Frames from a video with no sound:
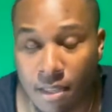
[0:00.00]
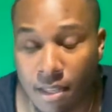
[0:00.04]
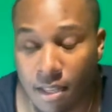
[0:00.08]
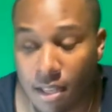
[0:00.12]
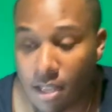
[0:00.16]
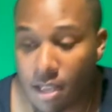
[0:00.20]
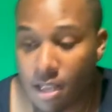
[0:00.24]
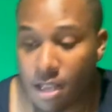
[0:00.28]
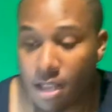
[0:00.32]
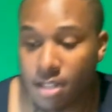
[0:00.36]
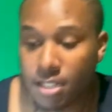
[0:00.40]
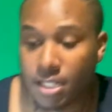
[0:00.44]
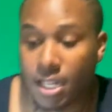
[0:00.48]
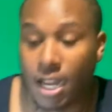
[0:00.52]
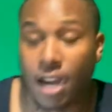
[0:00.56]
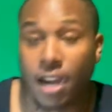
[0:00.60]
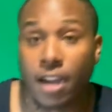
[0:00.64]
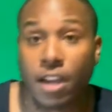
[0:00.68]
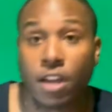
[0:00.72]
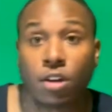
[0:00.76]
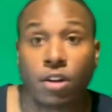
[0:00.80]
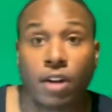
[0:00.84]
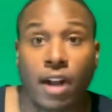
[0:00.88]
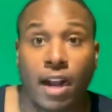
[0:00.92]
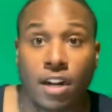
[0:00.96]
Tyler
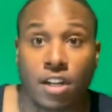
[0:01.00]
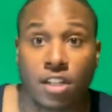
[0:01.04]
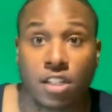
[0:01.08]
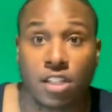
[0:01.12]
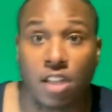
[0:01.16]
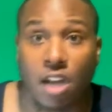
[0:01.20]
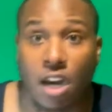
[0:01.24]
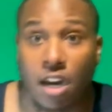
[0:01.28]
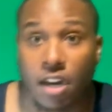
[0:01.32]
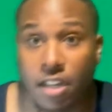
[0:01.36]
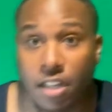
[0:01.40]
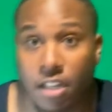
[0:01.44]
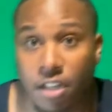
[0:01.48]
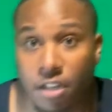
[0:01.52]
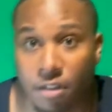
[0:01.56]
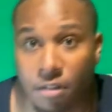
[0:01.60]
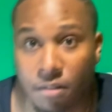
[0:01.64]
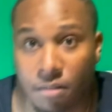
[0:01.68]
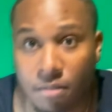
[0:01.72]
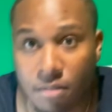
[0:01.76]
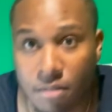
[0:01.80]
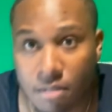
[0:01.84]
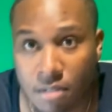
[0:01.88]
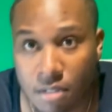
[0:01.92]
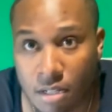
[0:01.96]
Herro had a solid year.
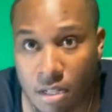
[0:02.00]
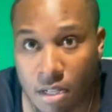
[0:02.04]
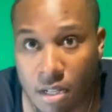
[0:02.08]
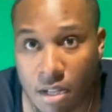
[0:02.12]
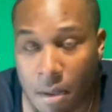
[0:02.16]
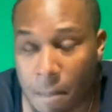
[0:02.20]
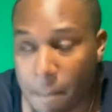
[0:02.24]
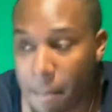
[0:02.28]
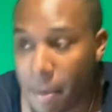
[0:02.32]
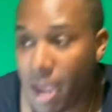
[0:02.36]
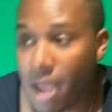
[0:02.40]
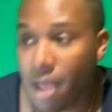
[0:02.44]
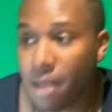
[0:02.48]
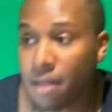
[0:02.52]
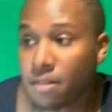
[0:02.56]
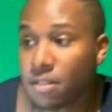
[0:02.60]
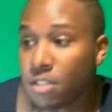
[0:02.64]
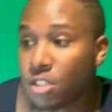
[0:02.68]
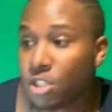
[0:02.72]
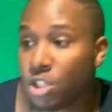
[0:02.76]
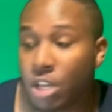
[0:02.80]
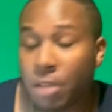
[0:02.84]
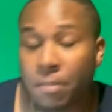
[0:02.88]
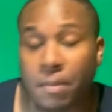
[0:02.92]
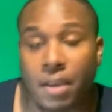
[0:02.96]
Bam,
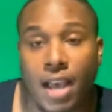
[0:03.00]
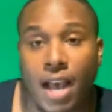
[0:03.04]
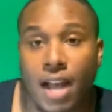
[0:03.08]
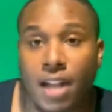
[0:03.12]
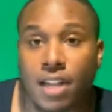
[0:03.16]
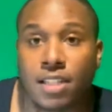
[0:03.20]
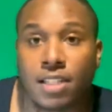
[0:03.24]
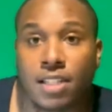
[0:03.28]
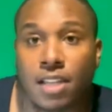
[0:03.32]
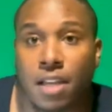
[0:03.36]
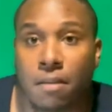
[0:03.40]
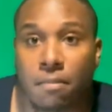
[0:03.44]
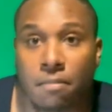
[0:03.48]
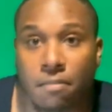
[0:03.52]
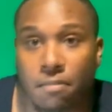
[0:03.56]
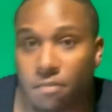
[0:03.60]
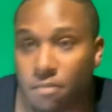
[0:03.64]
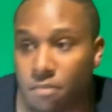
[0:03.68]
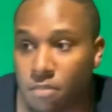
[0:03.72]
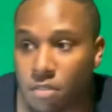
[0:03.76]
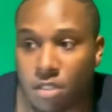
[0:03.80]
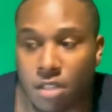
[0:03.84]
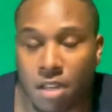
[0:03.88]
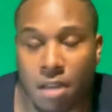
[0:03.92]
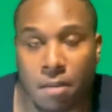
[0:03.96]
Jimmy had the same
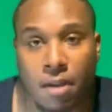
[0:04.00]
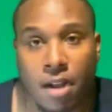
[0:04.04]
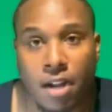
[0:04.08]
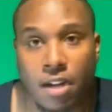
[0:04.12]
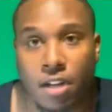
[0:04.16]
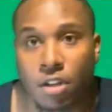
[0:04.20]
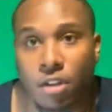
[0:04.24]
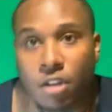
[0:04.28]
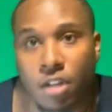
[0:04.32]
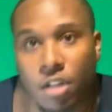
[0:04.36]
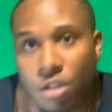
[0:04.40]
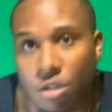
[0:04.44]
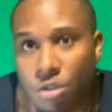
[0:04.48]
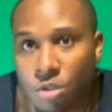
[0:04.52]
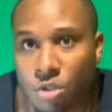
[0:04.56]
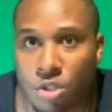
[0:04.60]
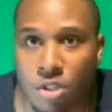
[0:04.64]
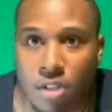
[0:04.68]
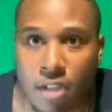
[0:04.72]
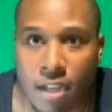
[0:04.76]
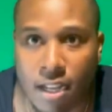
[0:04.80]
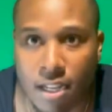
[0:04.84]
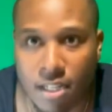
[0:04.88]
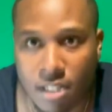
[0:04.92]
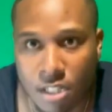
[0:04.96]
same kind of year he usually
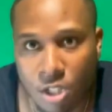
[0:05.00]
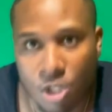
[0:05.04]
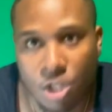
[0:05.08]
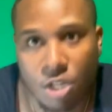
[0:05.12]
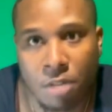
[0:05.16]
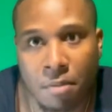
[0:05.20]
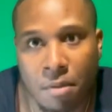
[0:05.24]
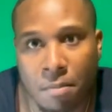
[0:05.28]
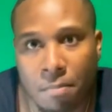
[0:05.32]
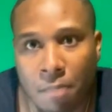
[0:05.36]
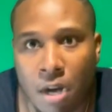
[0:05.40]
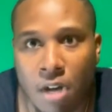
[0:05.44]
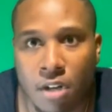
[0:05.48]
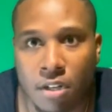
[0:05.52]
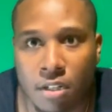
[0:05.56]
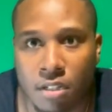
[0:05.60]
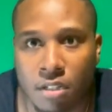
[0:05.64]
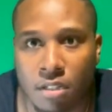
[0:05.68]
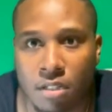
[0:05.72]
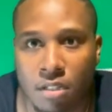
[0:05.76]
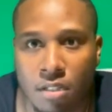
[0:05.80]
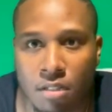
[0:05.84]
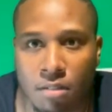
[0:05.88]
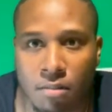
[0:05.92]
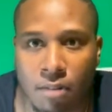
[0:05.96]
has. He's Jimmy Butler,
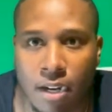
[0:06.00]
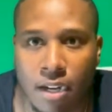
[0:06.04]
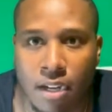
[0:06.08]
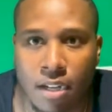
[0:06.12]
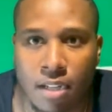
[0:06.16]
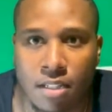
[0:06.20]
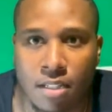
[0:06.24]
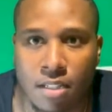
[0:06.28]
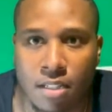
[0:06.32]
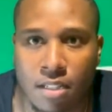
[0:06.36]
right?